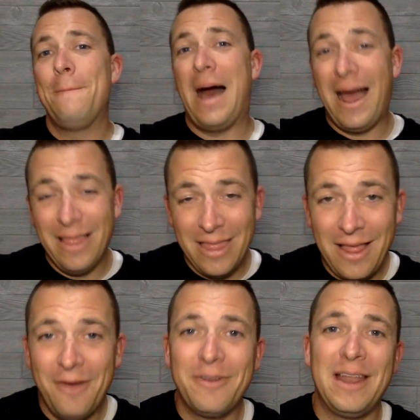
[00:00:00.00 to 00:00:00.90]
I
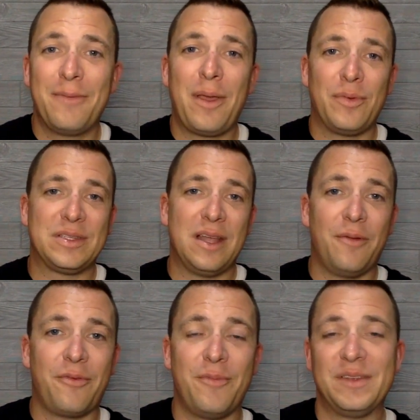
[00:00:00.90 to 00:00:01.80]
love getting people set
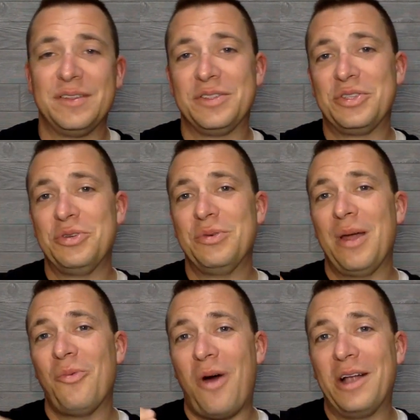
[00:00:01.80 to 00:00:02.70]
up for business too
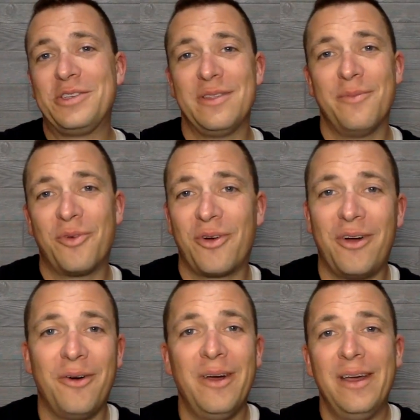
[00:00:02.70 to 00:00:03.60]
and watching them
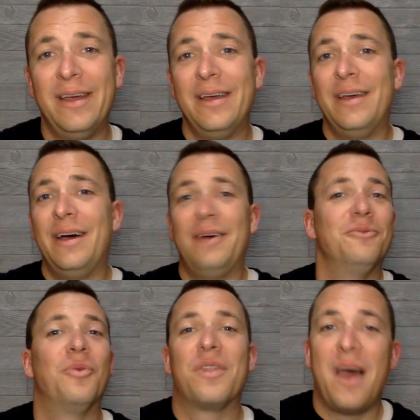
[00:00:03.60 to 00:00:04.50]
grow
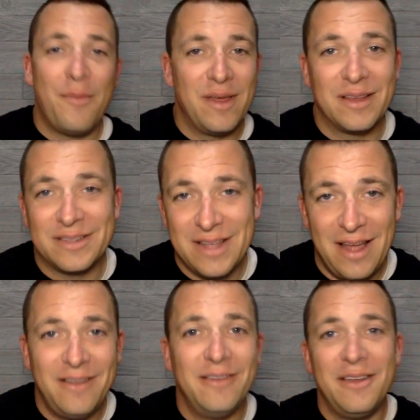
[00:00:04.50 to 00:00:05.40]
with that being
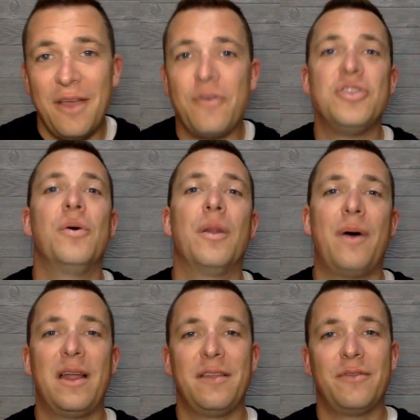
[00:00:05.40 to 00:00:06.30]
said, if you do want to
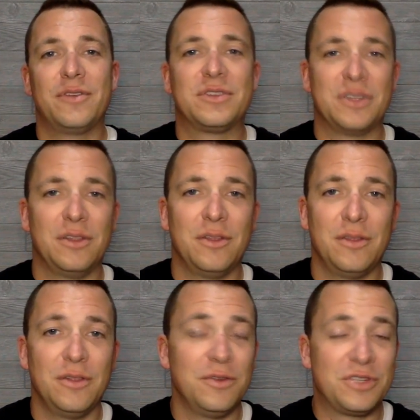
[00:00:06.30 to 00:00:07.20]
buy any of your
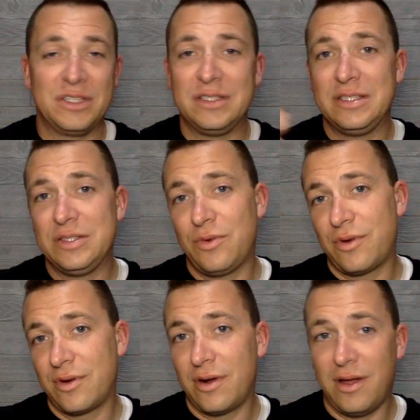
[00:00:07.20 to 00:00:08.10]
solutions
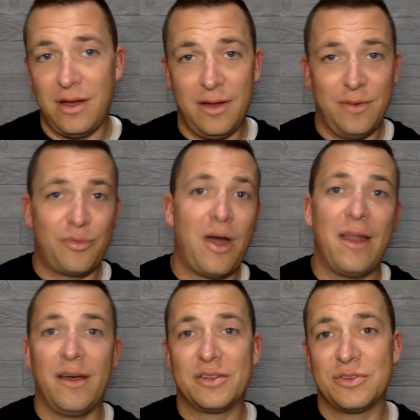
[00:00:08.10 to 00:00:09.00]
or uh,
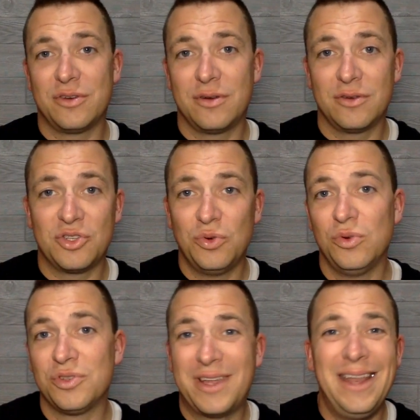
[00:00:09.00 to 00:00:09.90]
products or
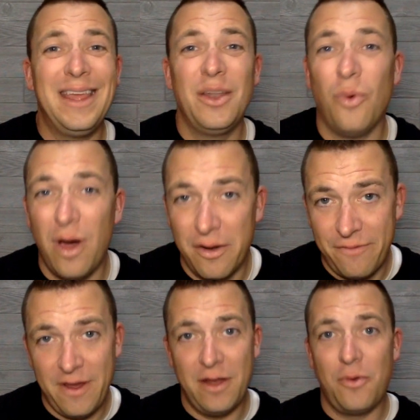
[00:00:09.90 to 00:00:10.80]
tools or getting into water
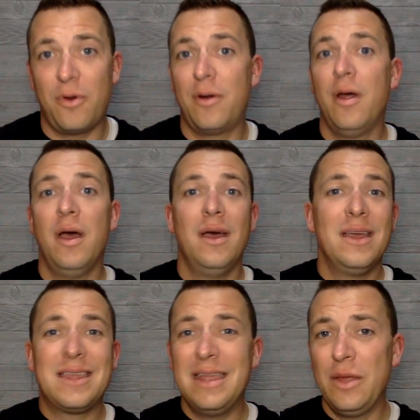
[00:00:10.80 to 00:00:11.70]
fed or
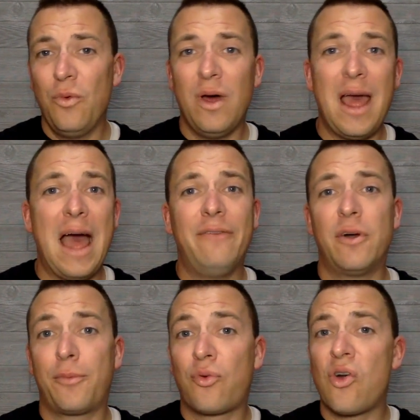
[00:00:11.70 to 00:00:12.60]
getting
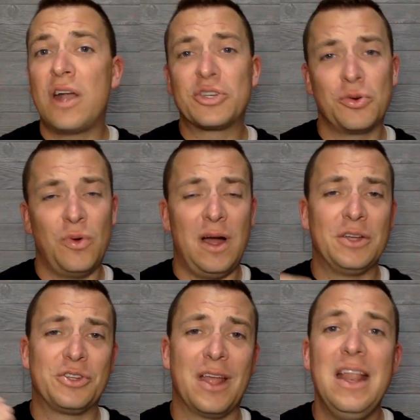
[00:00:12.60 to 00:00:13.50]
whatever, pressure
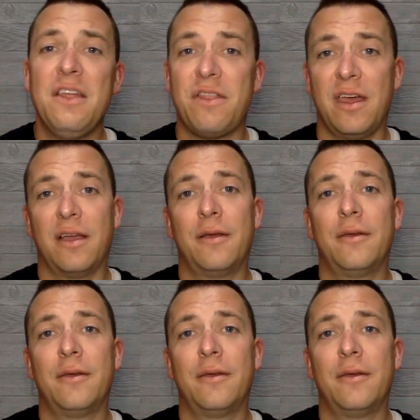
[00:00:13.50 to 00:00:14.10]
washing, anything,